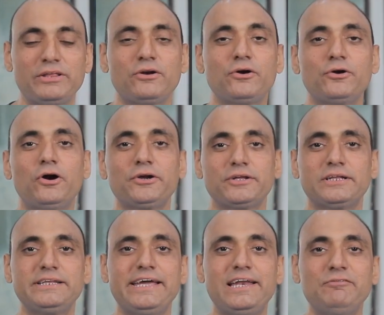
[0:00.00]
whether or
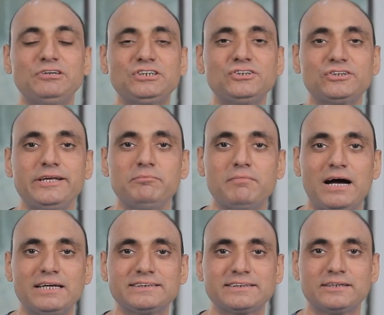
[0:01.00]
not the elevation training
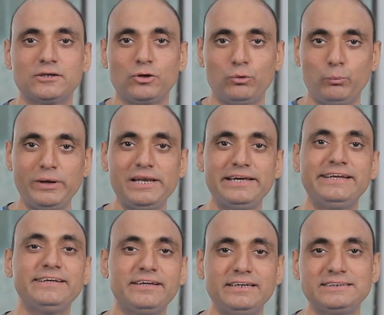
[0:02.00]
mask will
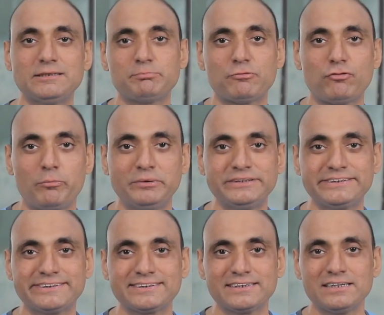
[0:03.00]
increase the
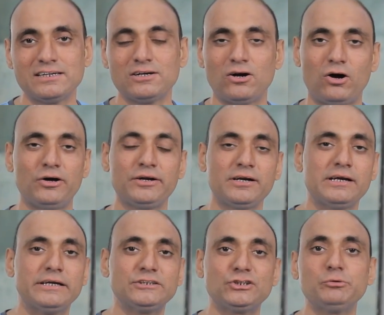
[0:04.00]
performance or
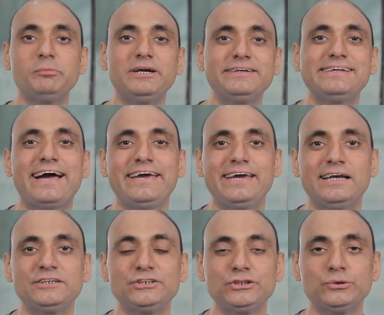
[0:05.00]
stimulate the high
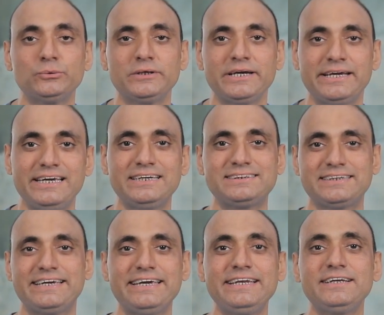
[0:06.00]
altitude
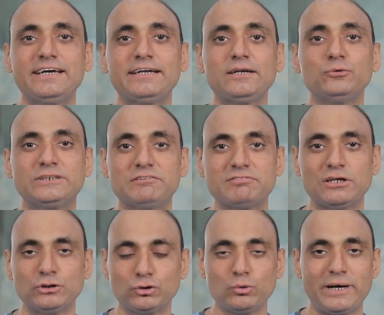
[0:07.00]
is inconclusive.
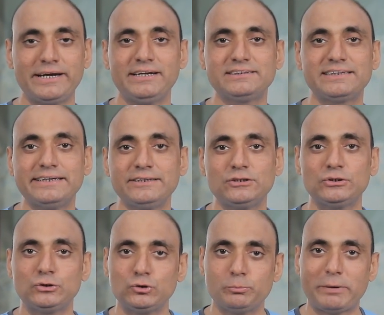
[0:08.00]
So I decided
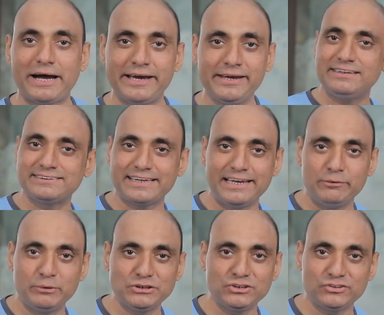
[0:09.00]
to buy this
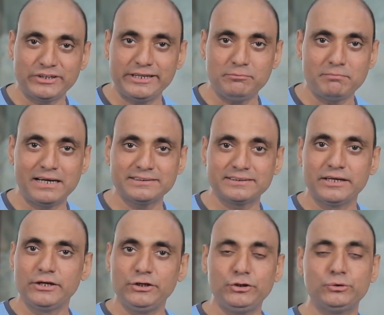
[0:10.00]
elevation training mask,
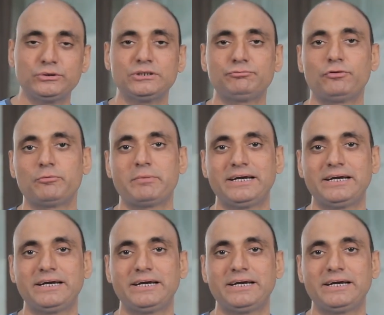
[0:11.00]
use it for